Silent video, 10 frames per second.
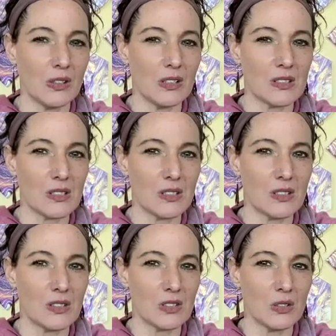
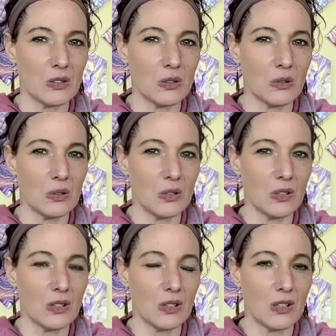listened to,
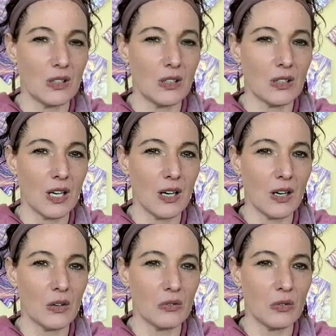
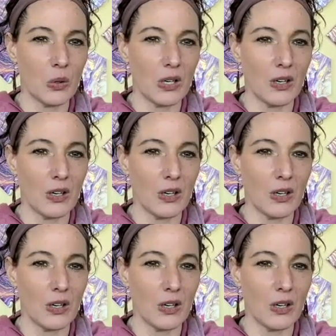cared for?